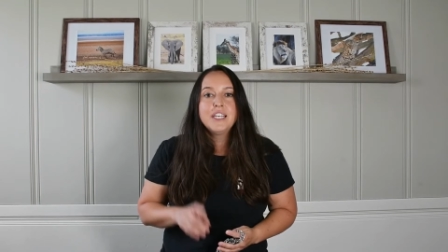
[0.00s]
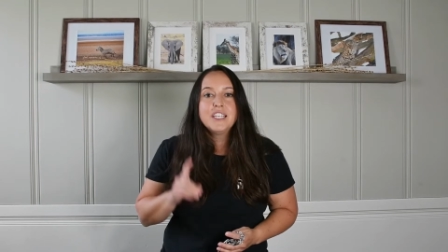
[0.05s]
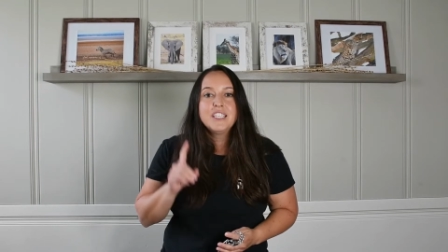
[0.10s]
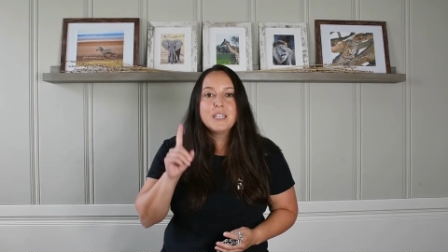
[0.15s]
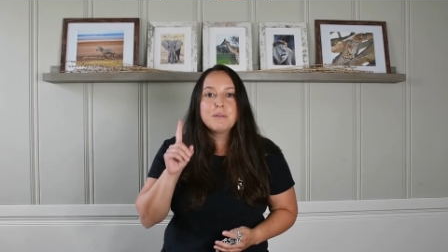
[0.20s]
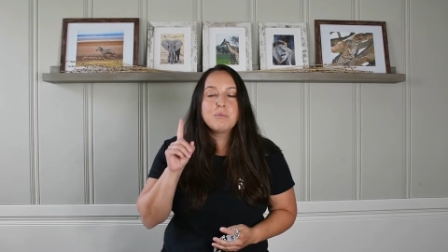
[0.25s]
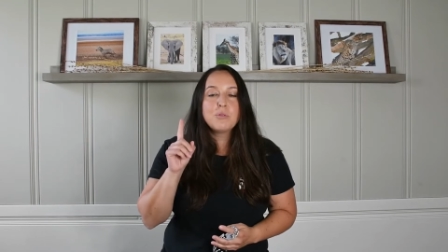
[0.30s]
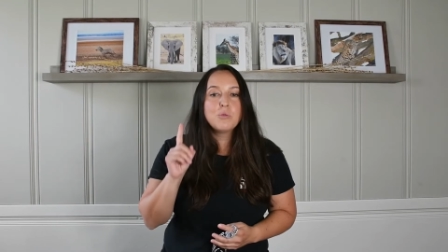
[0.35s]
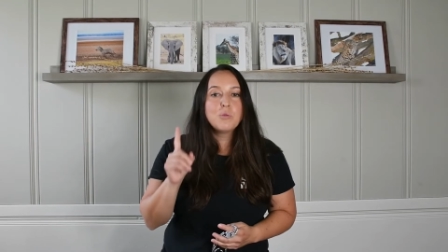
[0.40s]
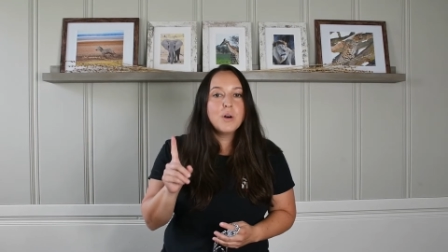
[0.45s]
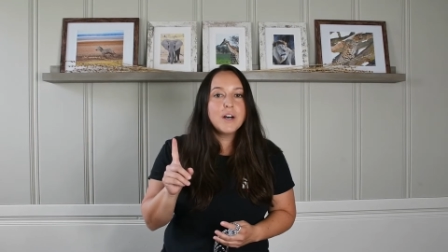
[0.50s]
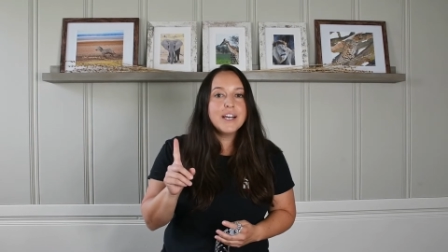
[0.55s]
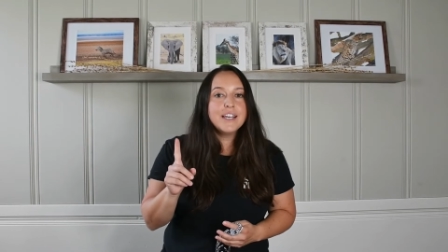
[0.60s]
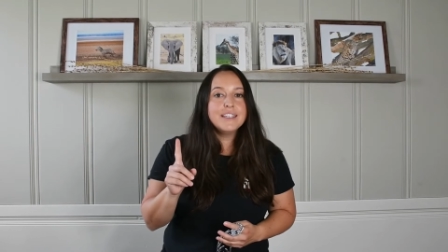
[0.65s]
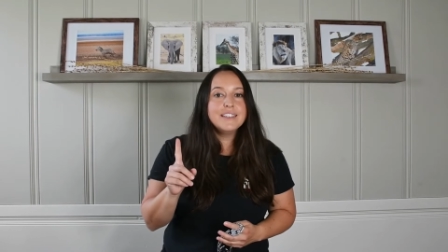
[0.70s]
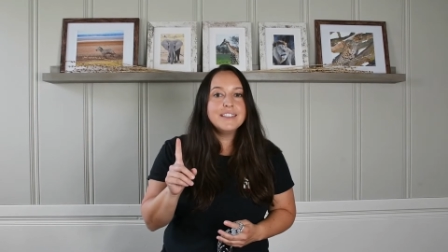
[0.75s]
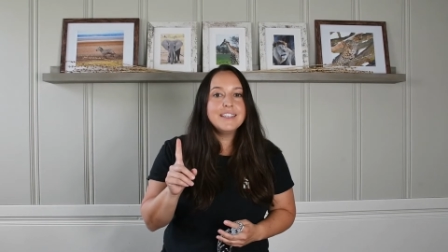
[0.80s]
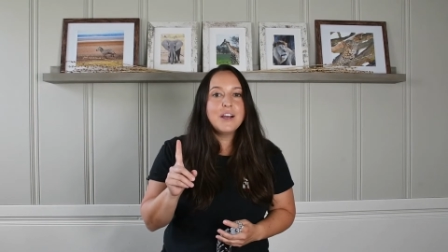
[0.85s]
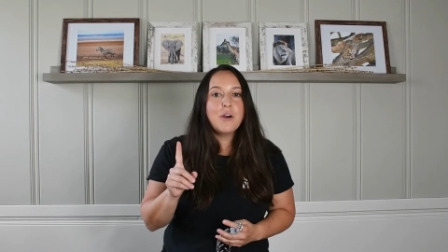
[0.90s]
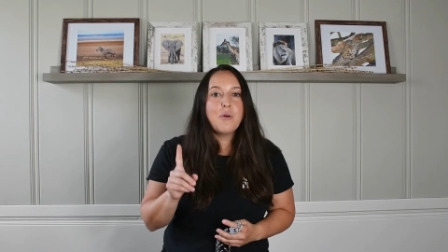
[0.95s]
Number one,
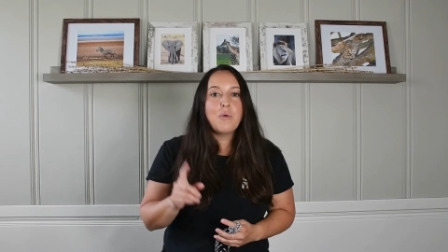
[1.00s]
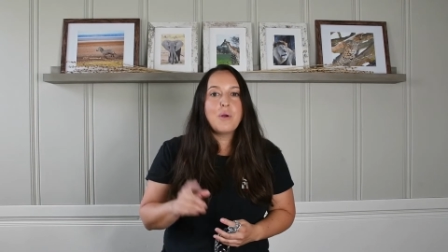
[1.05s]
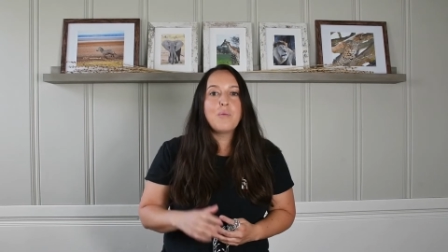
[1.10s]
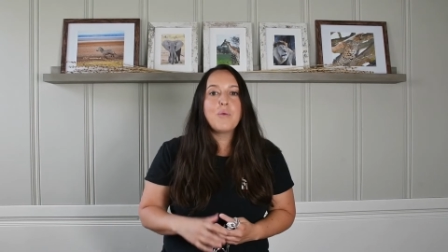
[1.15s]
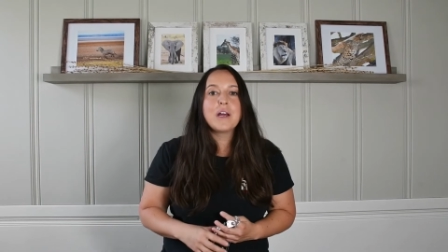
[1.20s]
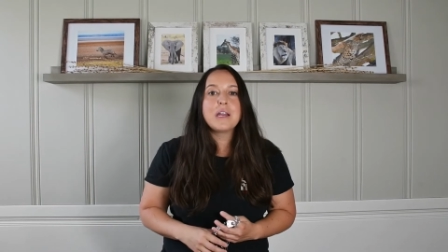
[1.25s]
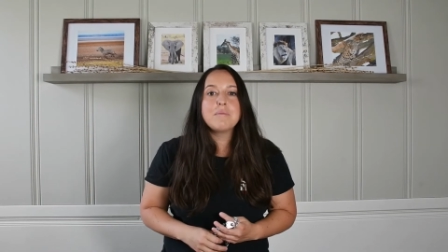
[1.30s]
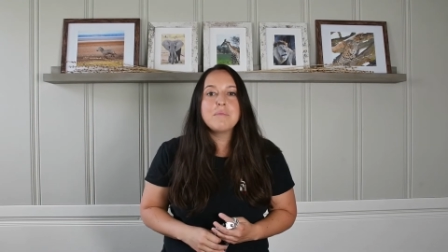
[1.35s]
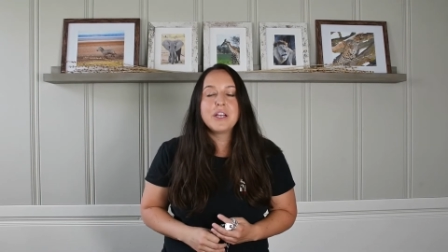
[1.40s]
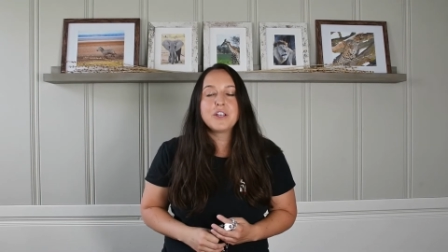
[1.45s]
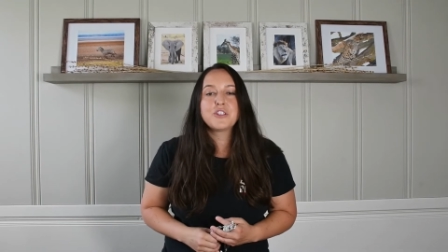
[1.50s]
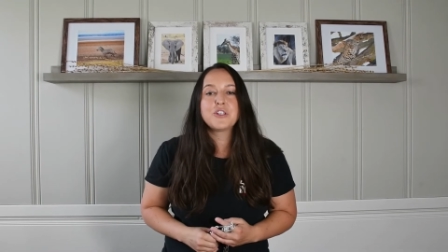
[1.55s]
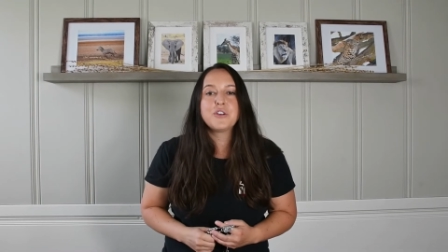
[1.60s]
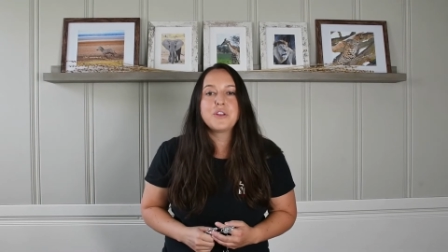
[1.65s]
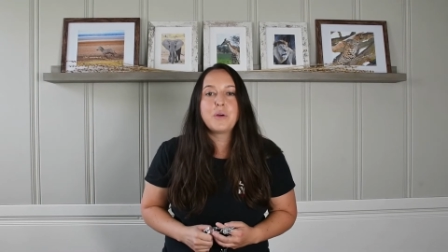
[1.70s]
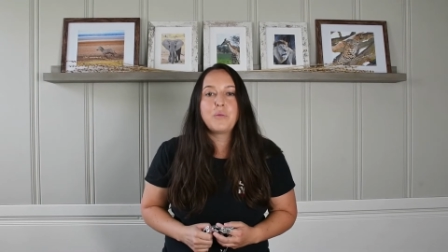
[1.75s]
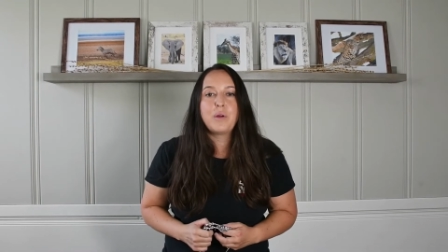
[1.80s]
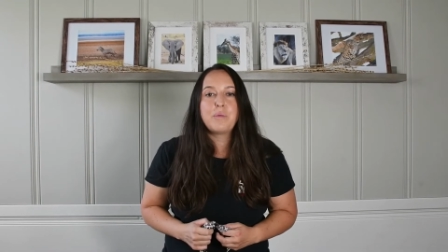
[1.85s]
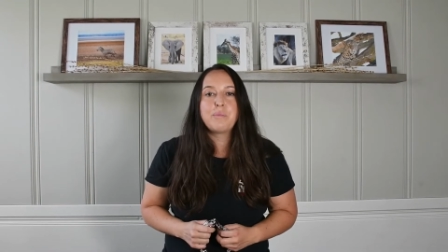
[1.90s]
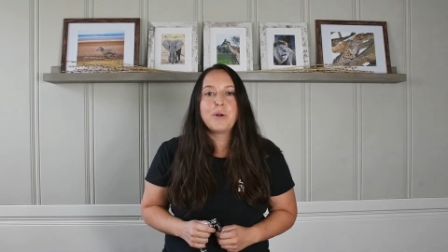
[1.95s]
we want to make sure
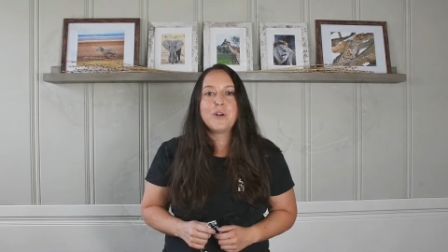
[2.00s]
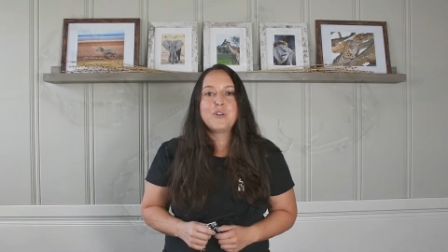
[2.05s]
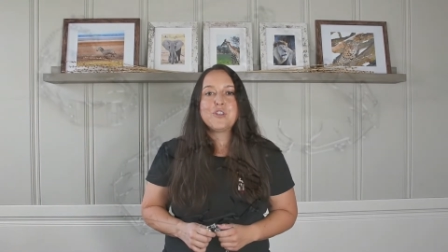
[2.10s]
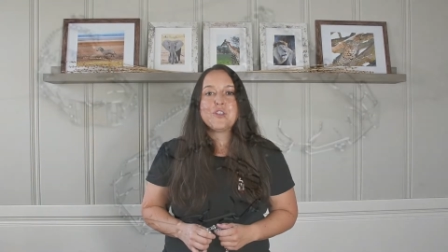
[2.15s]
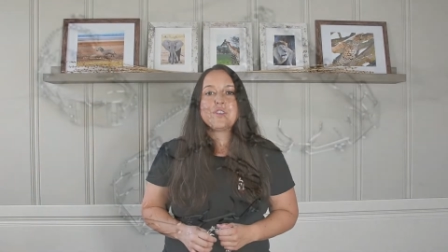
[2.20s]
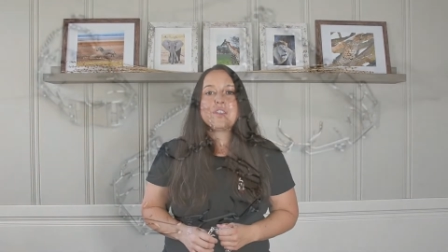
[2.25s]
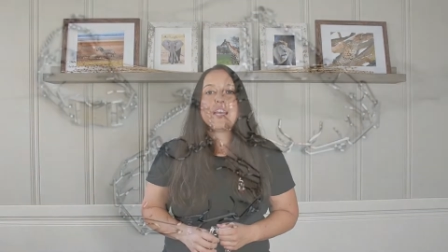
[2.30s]
that we purchase